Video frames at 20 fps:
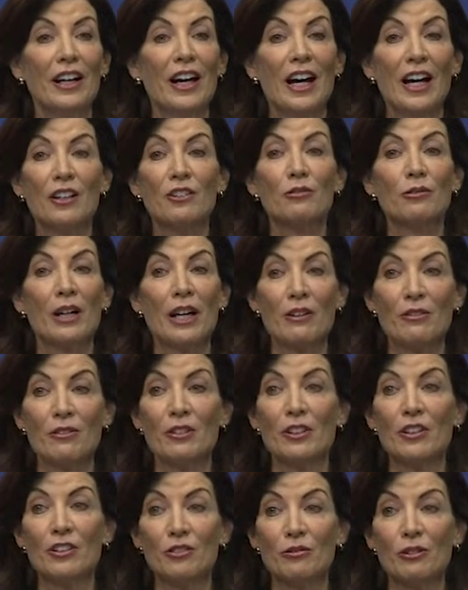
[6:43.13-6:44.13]
I drive to
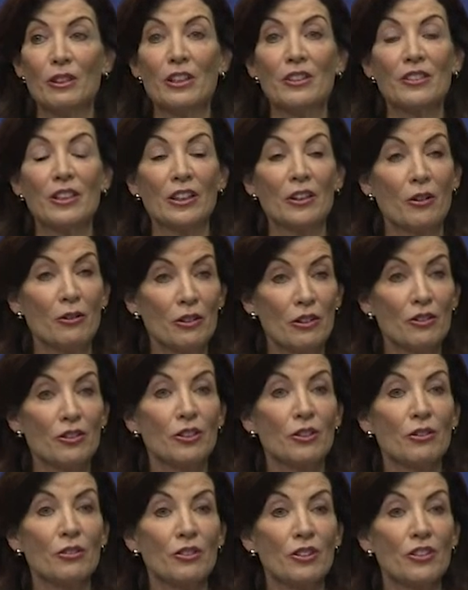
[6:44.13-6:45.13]
these streets. I go to
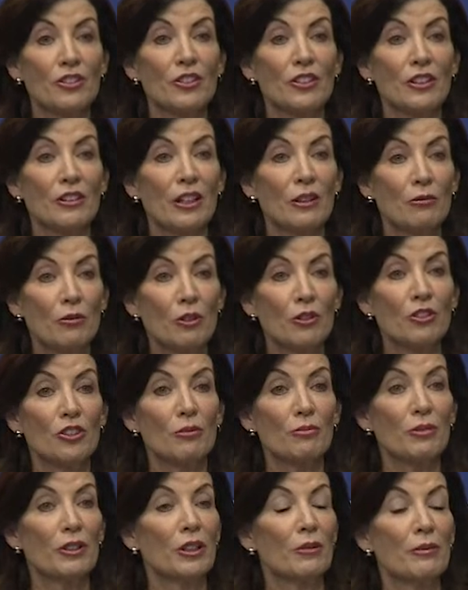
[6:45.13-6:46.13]
churches here. I
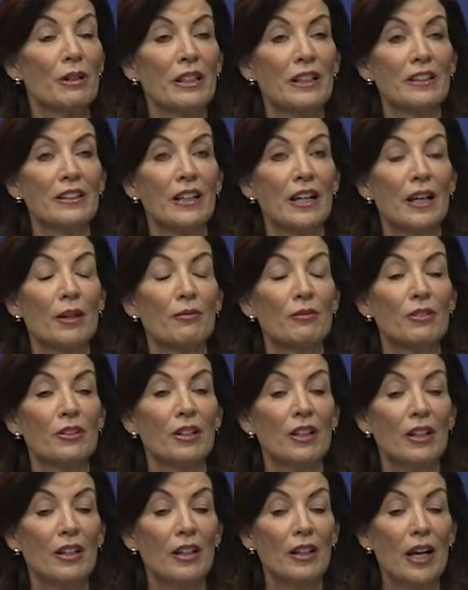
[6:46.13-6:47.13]
worship here many times.
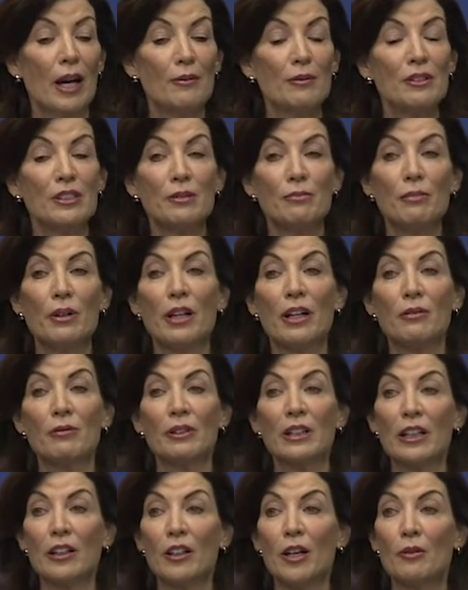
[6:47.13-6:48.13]
I'm inspired
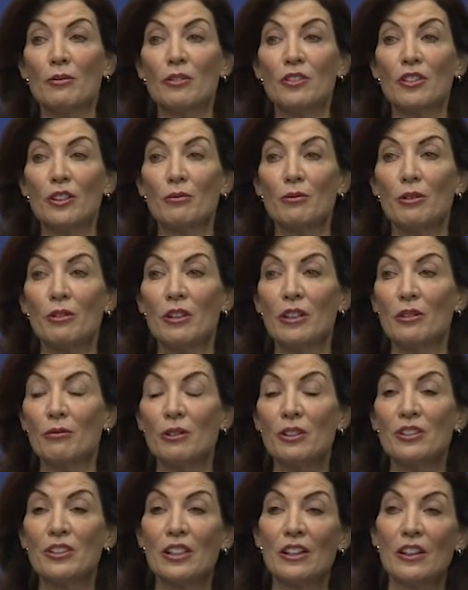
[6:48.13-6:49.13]
when I come to this community, the
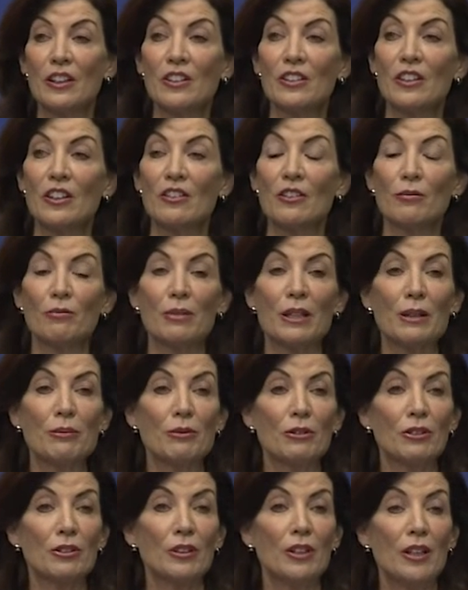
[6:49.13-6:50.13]
resiliency of the
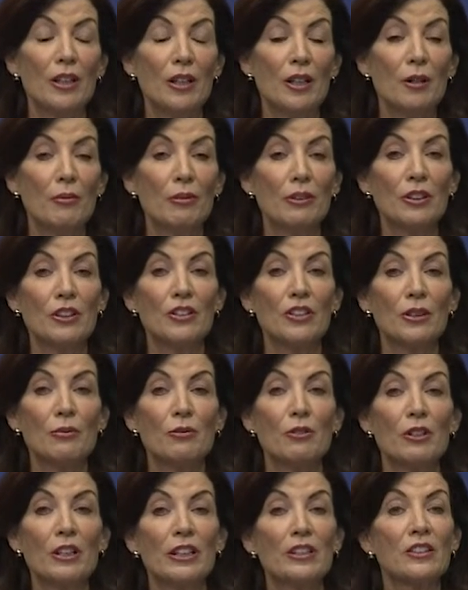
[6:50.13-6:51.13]
people. But this
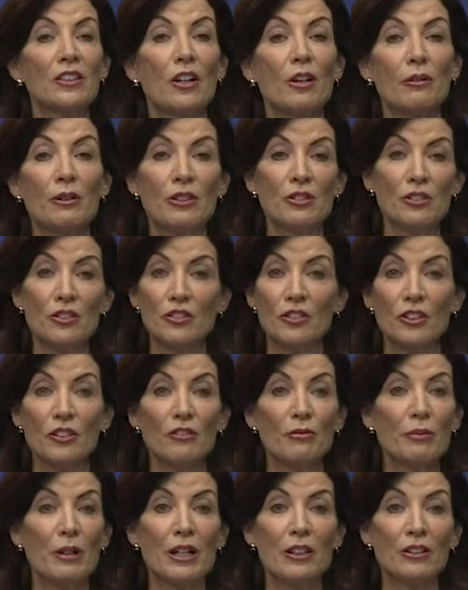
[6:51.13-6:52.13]
community has always
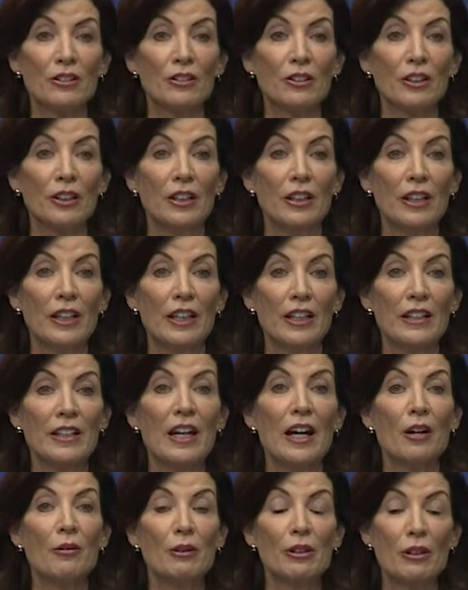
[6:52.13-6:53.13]
deserved better. And
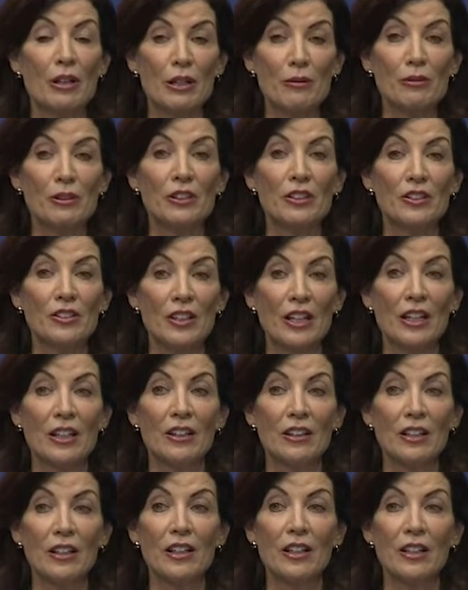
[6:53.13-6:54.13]
now we are able to
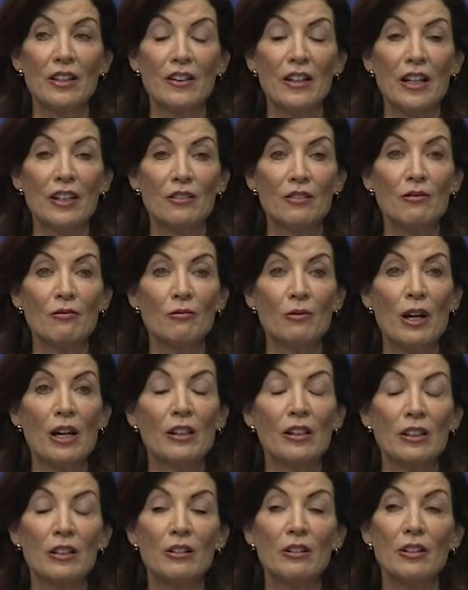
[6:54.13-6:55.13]
say that while
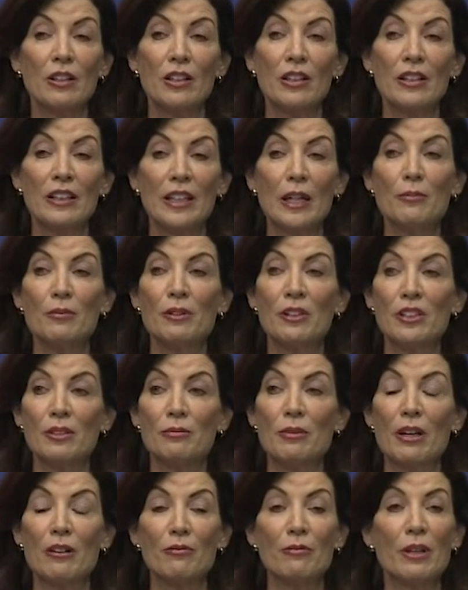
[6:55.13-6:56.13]
the impetus
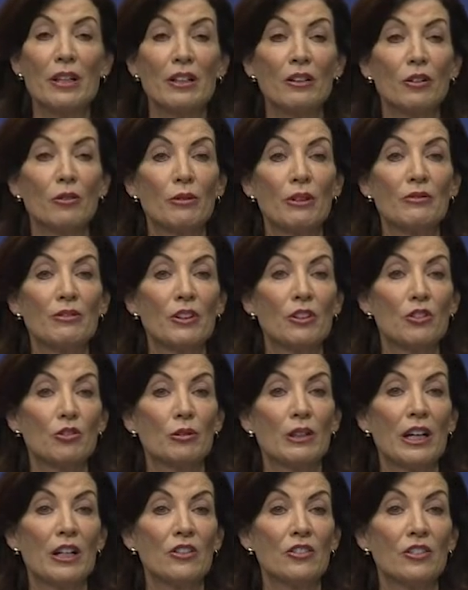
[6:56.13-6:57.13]
may have been a horrific
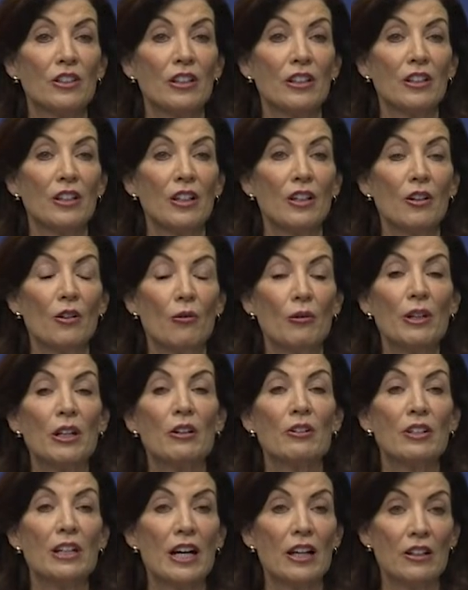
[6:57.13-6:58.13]
tragedy, we
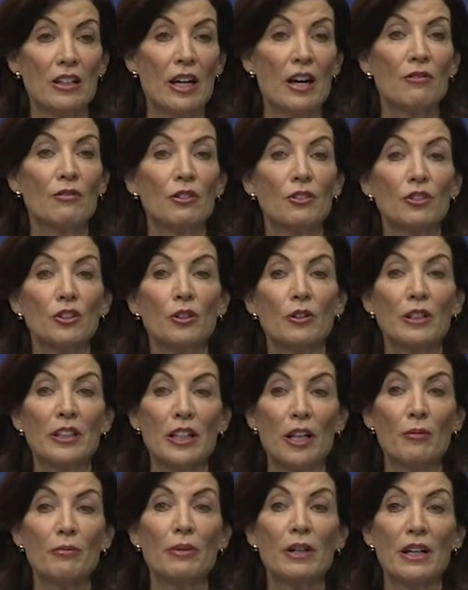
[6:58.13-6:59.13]
are not ever turning
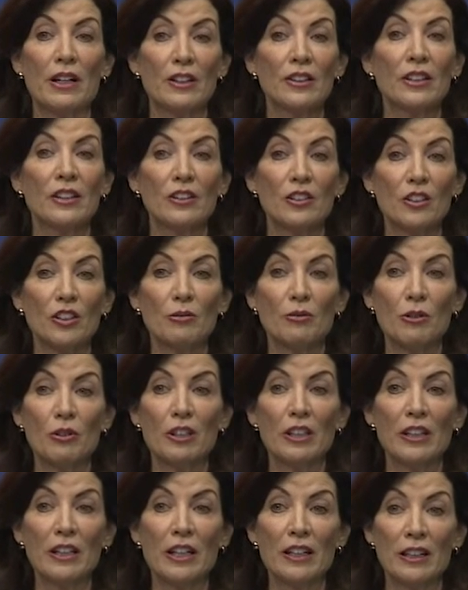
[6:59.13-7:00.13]
our backs on this
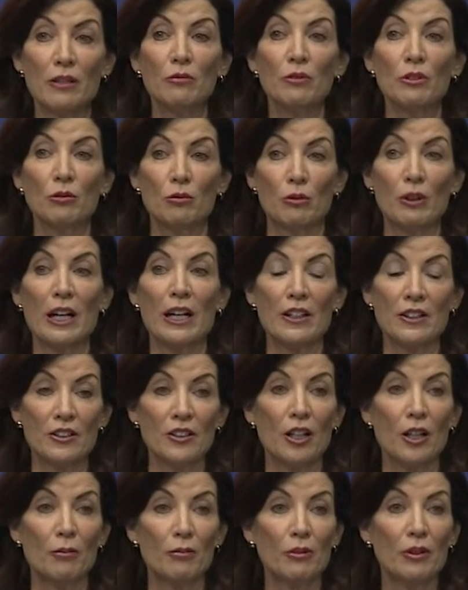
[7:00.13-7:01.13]
community again. It will rise
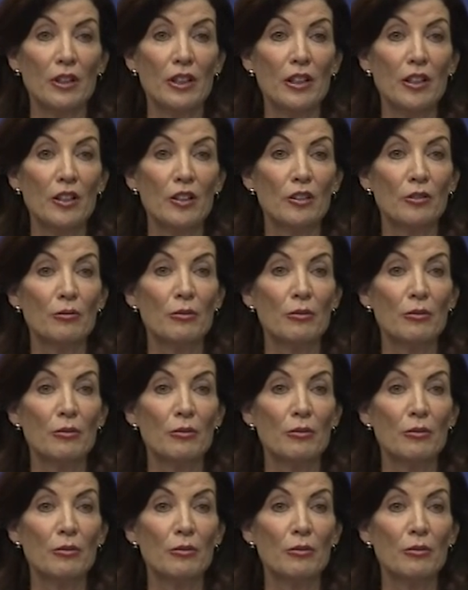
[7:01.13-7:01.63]
up. It'll